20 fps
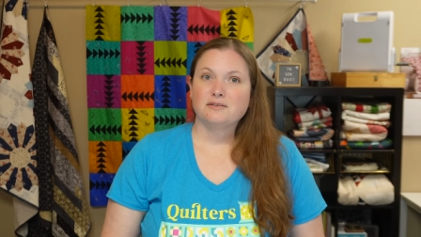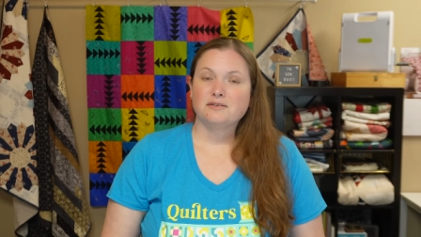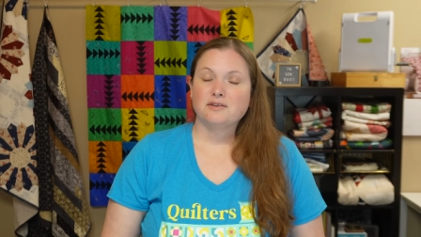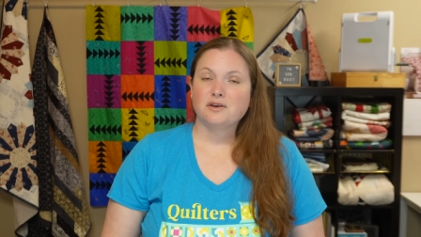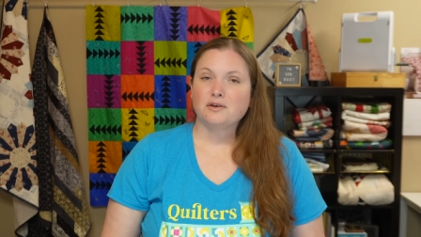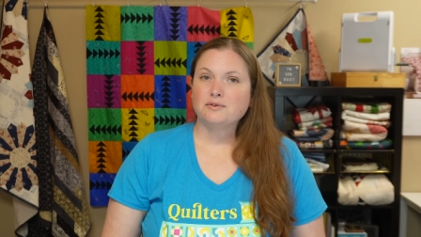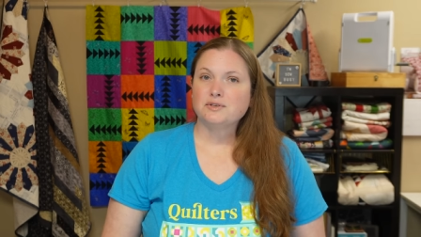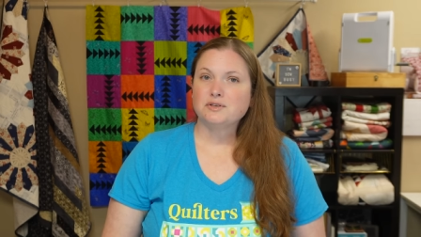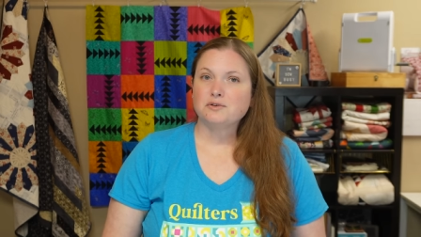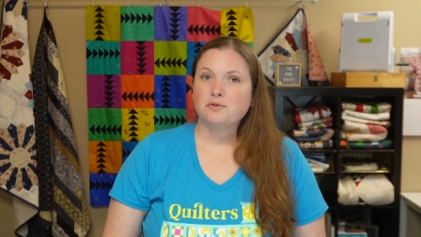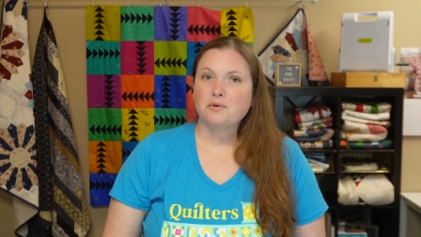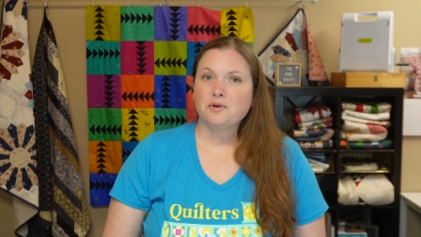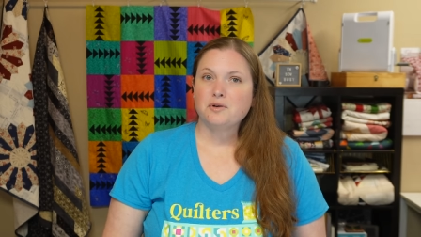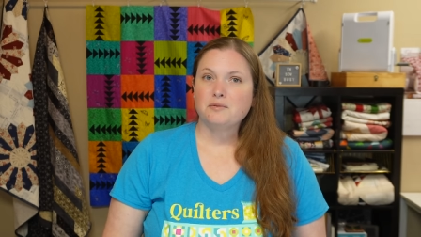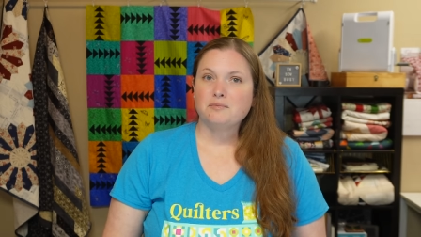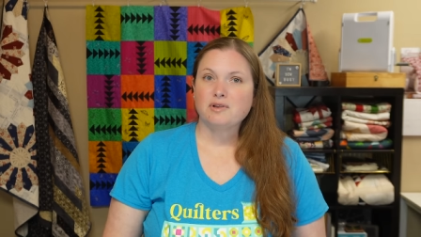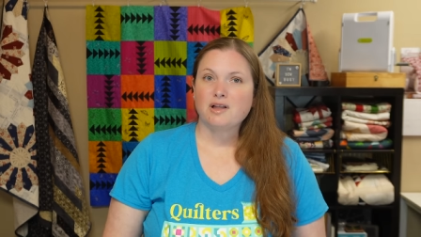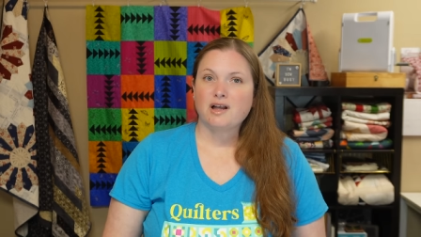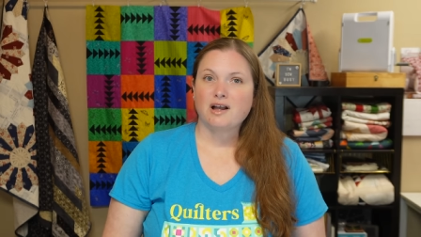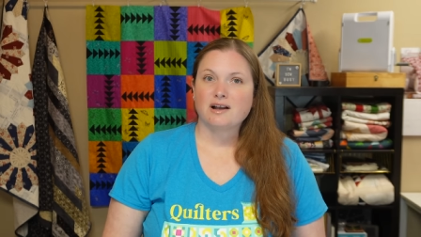Those
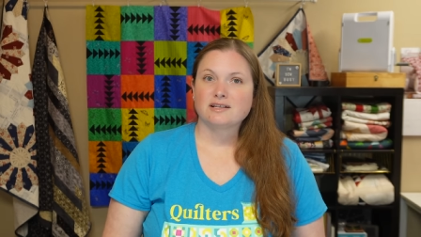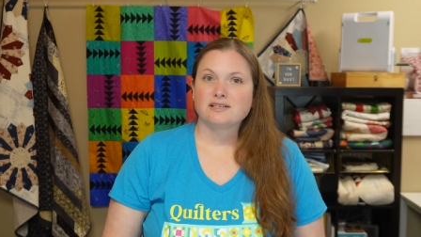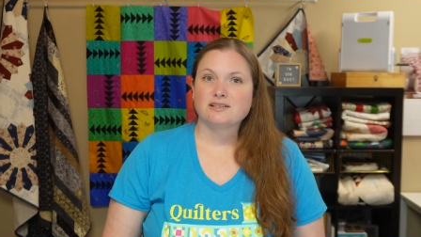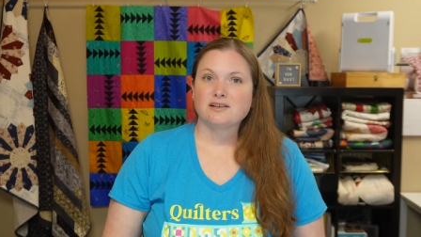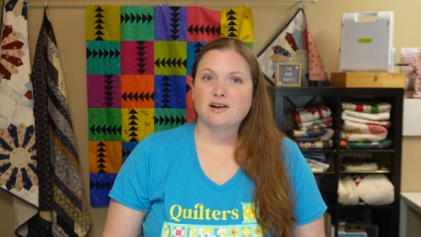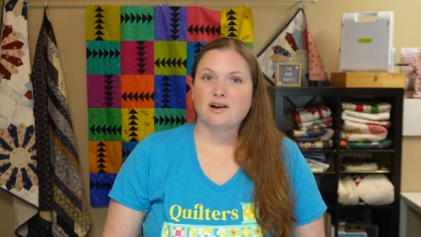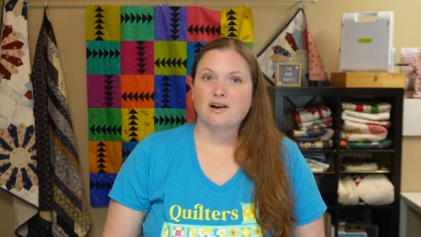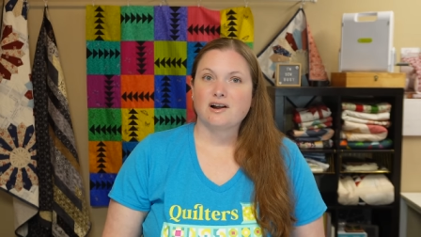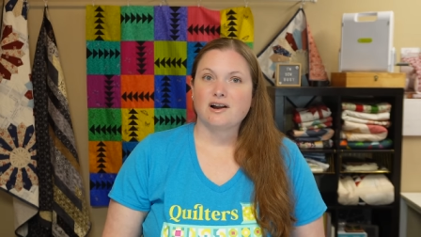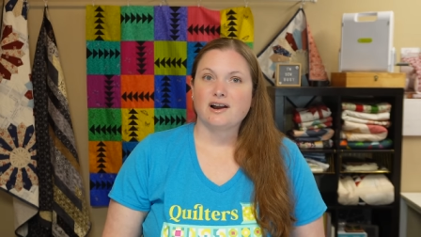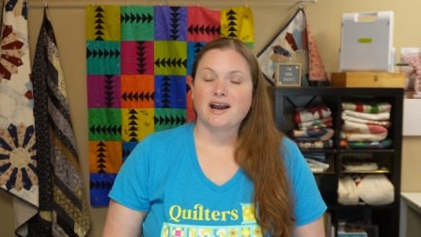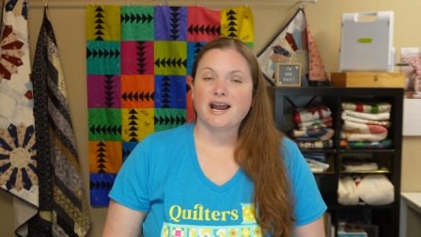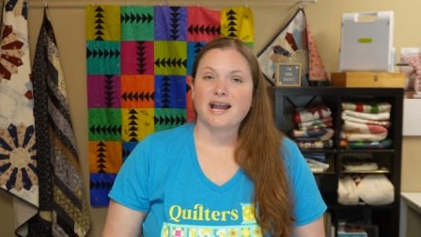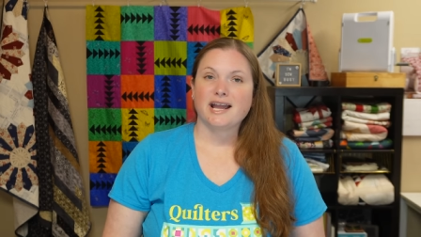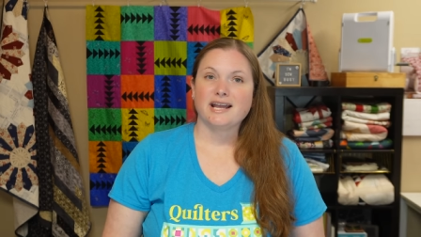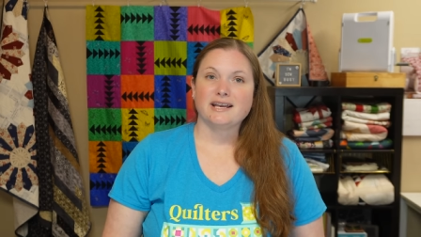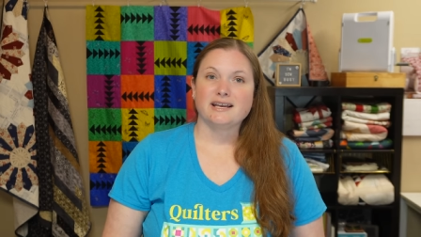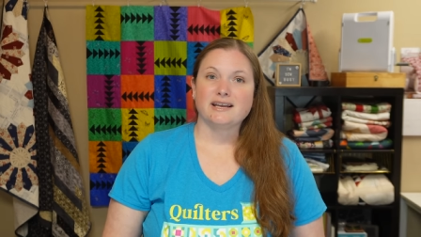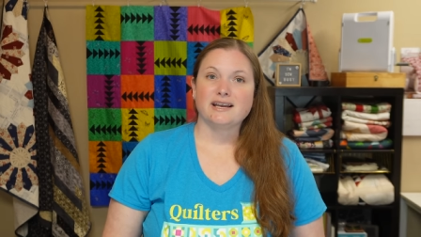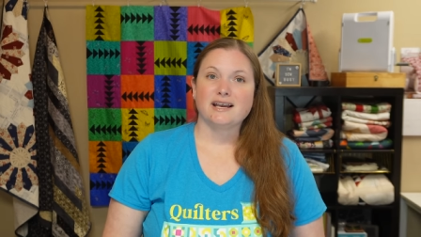quilt blocks are
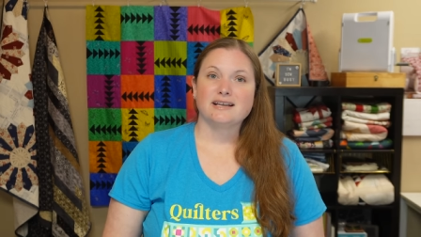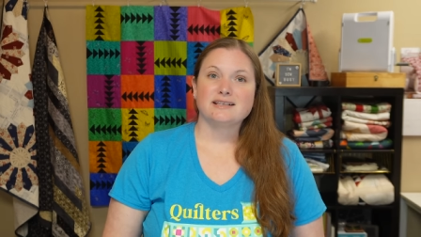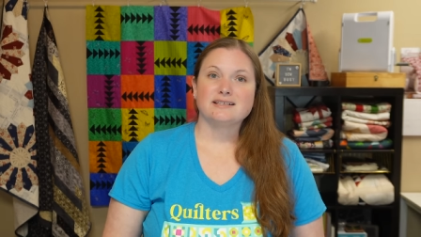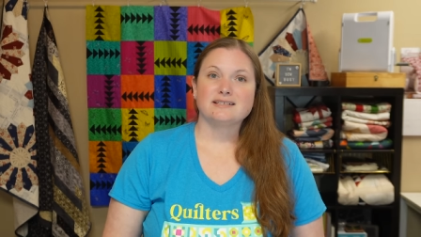a